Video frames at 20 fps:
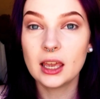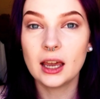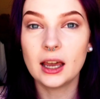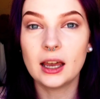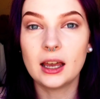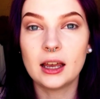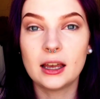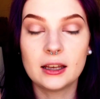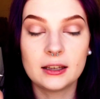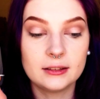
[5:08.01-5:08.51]

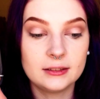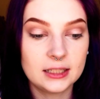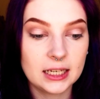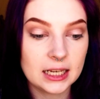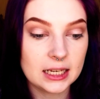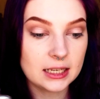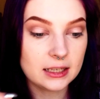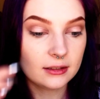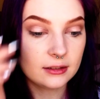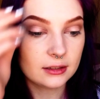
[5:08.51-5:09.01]
Uh,
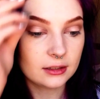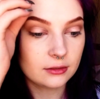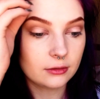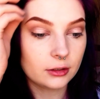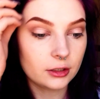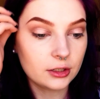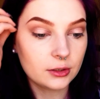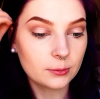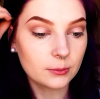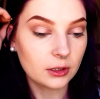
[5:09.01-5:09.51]
taking this
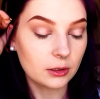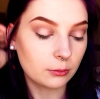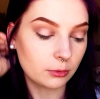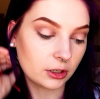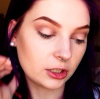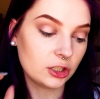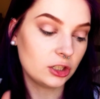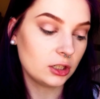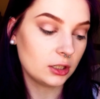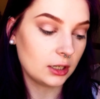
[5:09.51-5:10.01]
very small
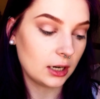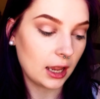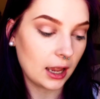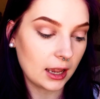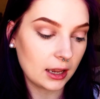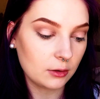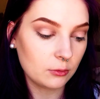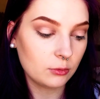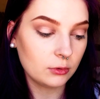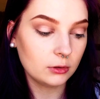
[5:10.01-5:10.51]
brush, and
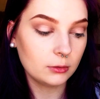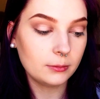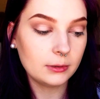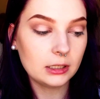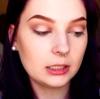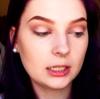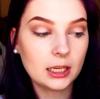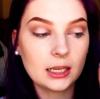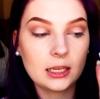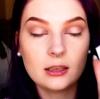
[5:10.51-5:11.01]
I will be
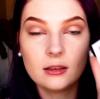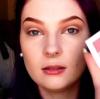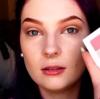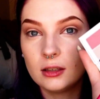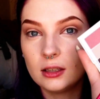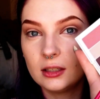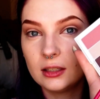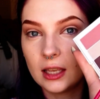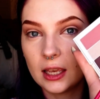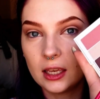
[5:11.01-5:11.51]
taking the
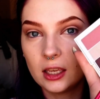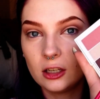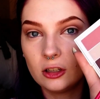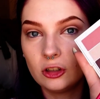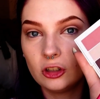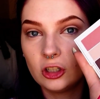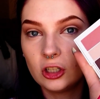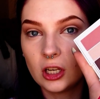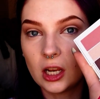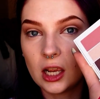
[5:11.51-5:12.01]
second
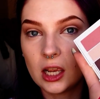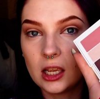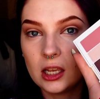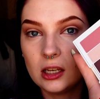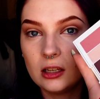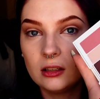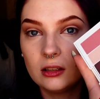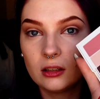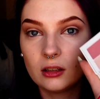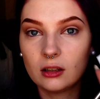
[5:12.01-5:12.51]

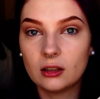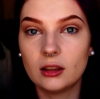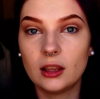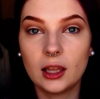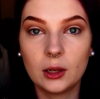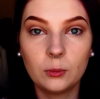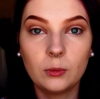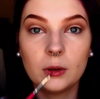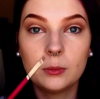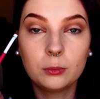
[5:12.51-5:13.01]
shade
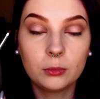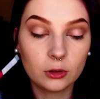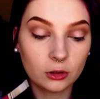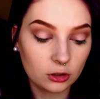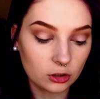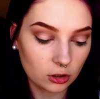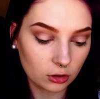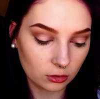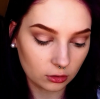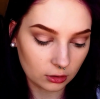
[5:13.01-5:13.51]
that we
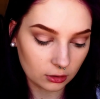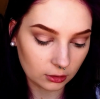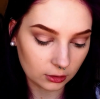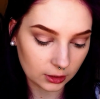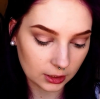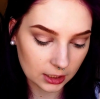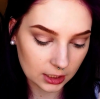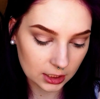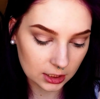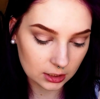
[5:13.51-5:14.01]
put on
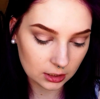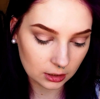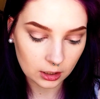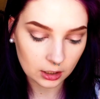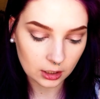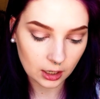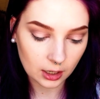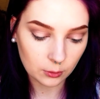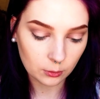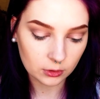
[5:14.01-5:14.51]
the lid,
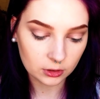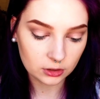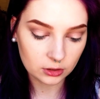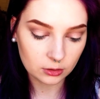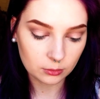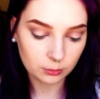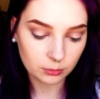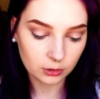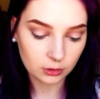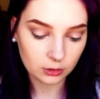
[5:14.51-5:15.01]
and I want to
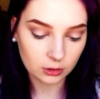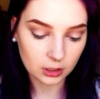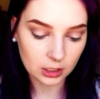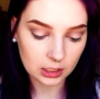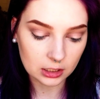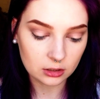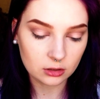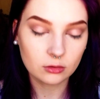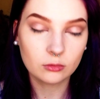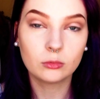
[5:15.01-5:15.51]
put
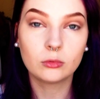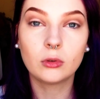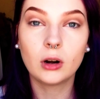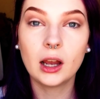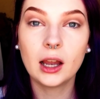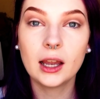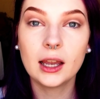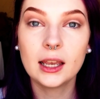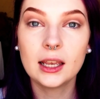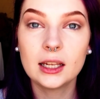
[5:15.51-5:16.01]
it
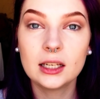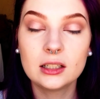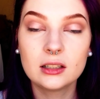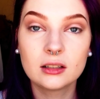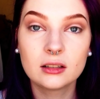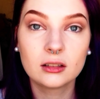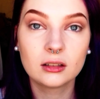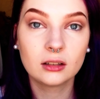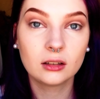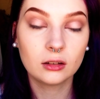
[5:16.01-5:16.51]
right
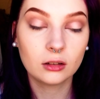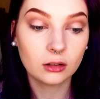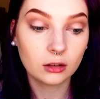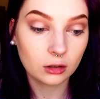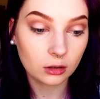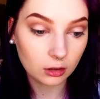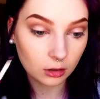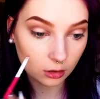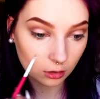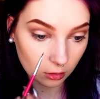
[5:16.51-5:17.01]

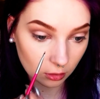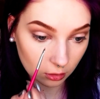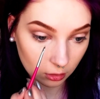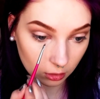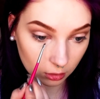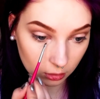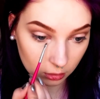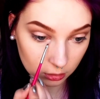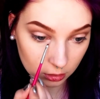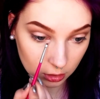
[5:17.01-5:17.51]

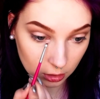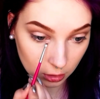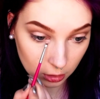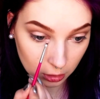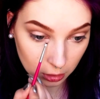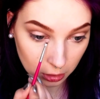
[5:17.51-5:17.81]
underneath